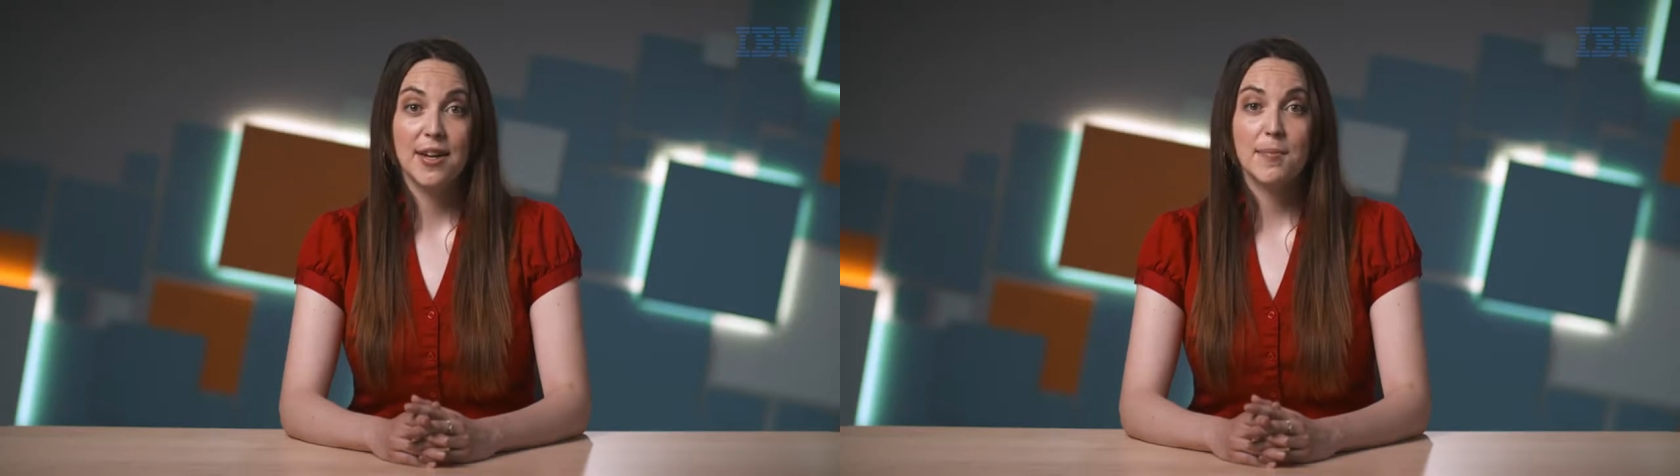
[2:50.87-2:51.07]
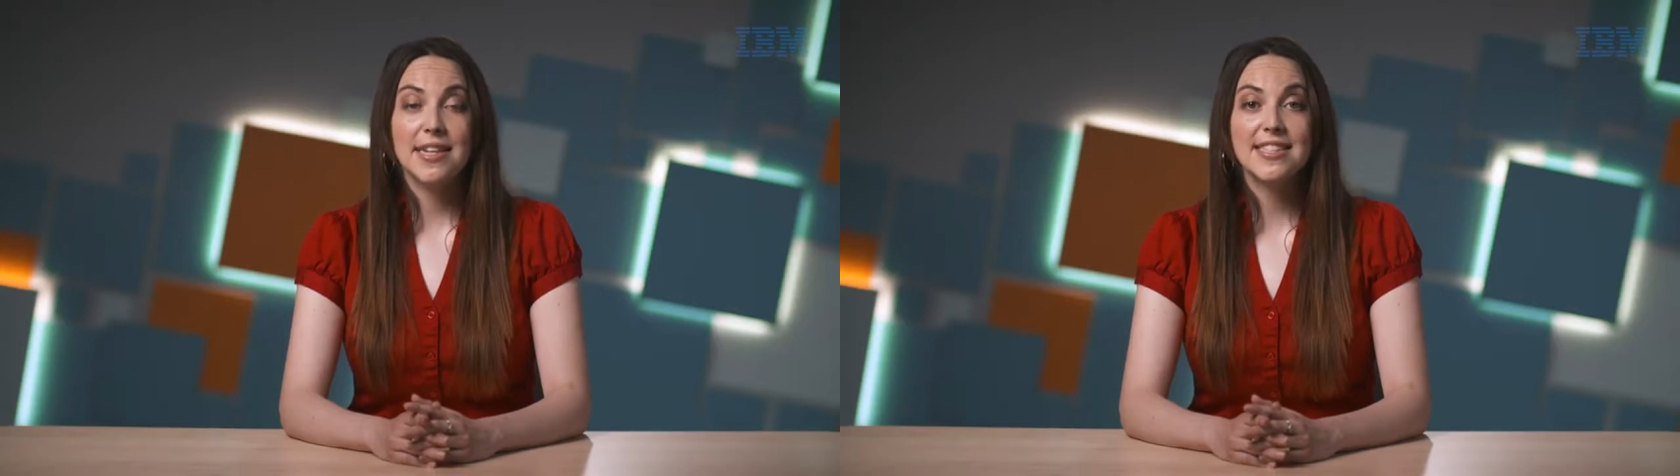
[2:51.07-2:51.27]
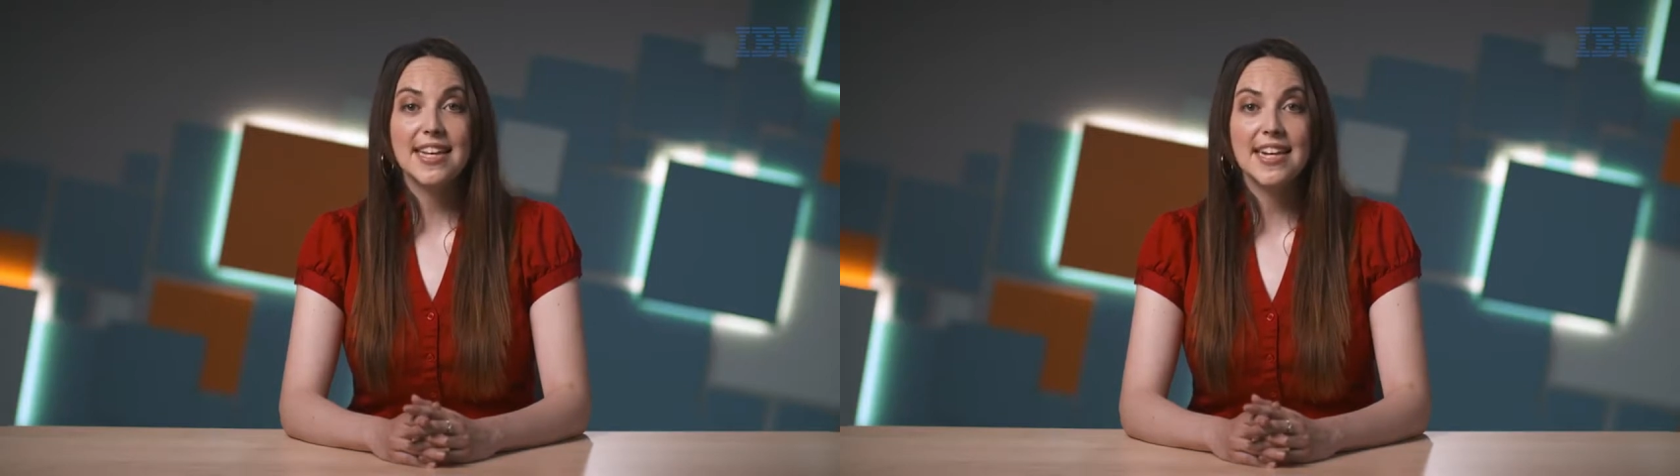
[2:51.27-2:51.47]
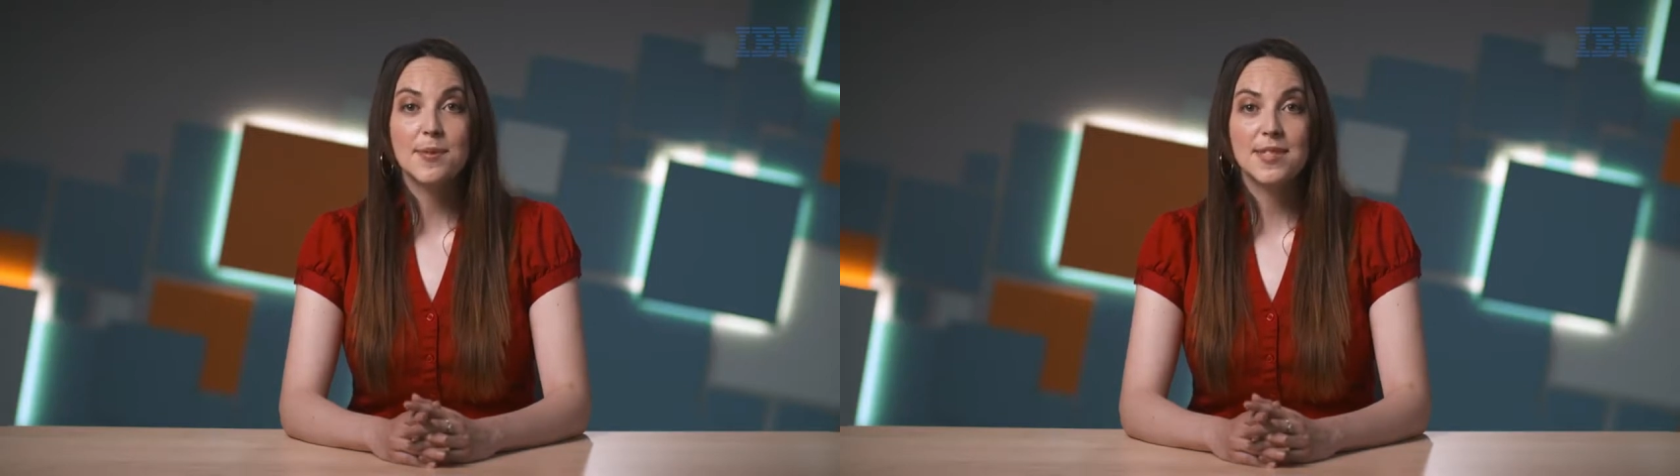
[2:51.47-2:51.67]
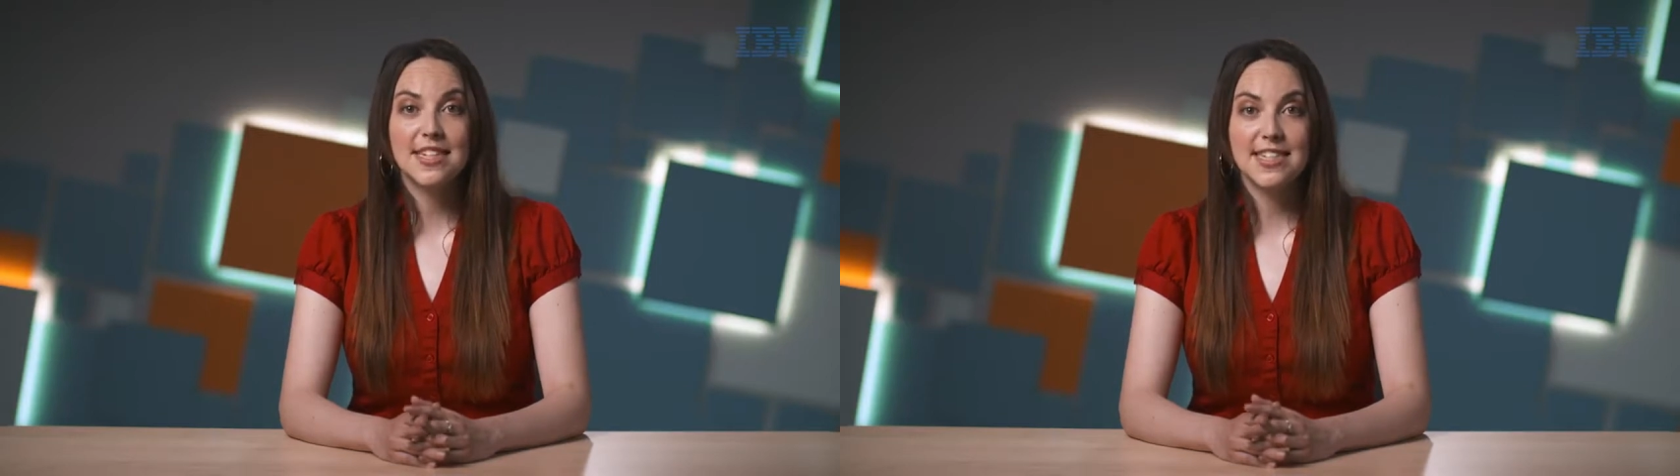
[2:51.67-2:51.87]
by setting
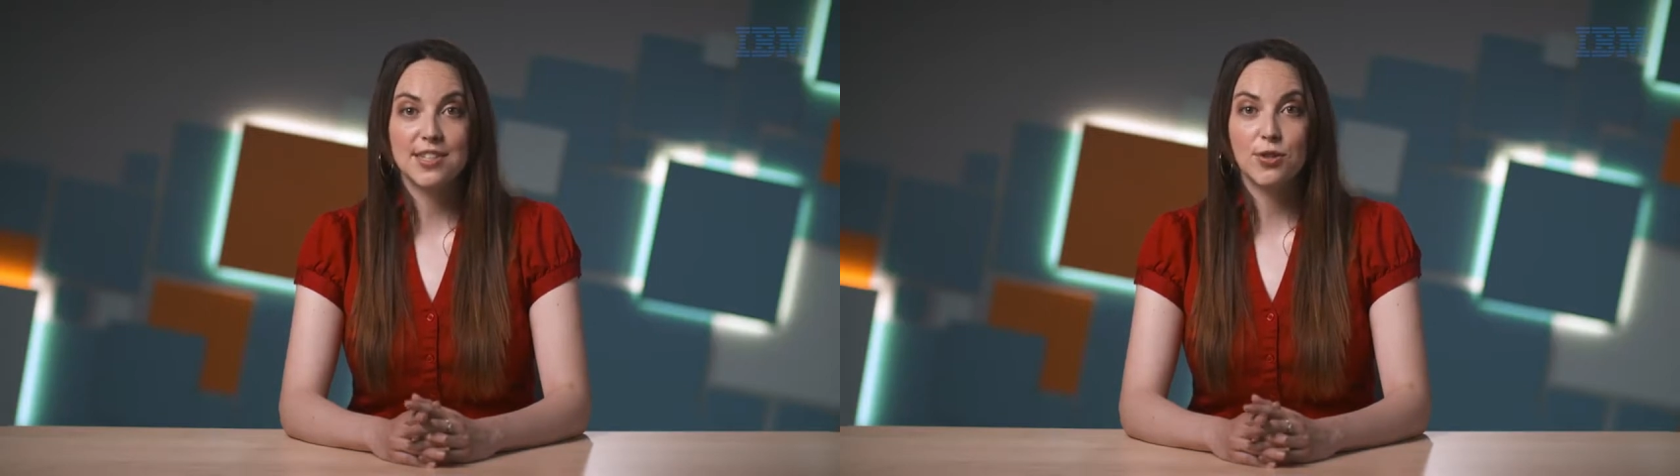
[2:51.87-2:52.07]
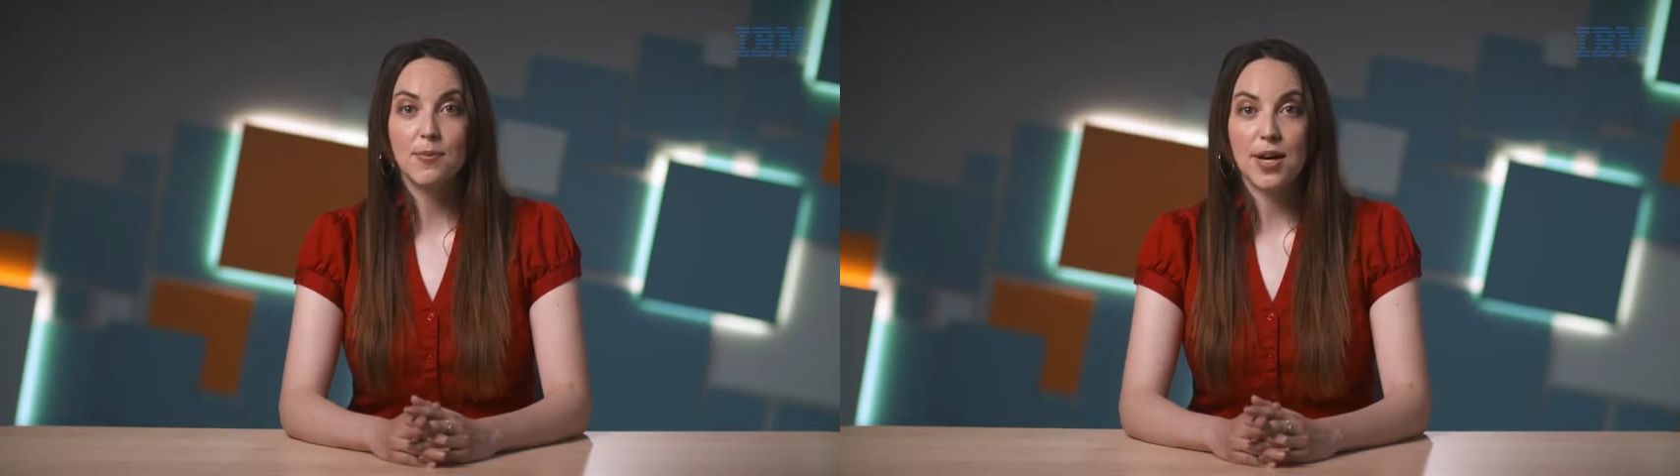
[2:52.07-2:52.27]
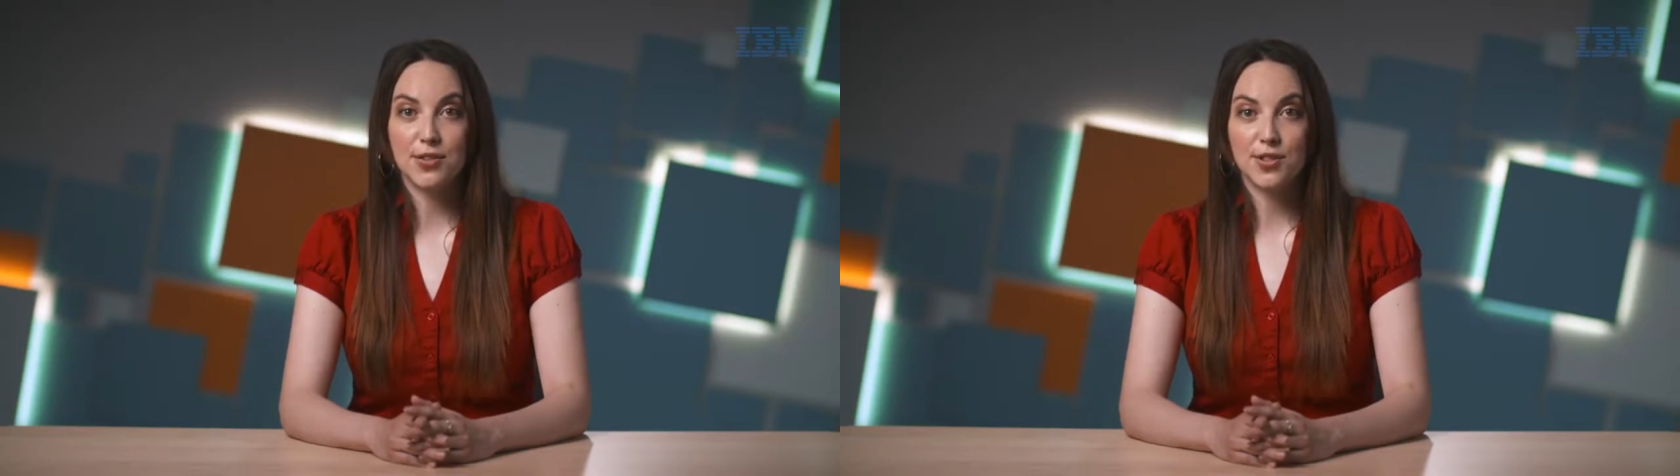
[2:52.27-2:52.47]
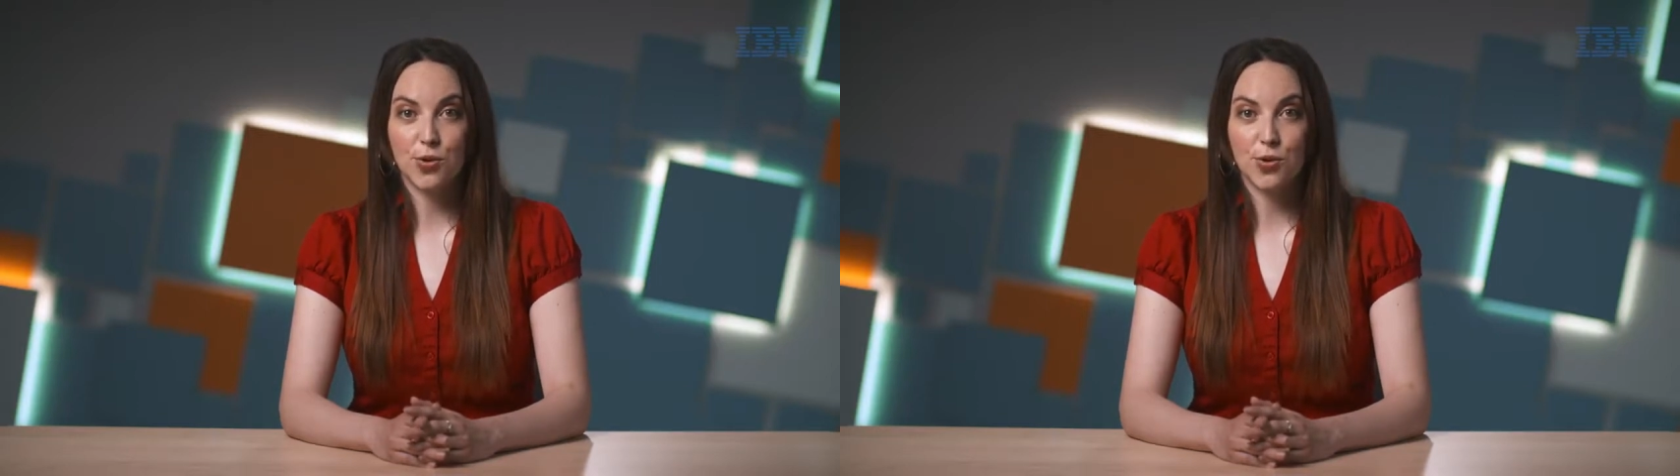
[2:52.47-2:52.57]
up statistical models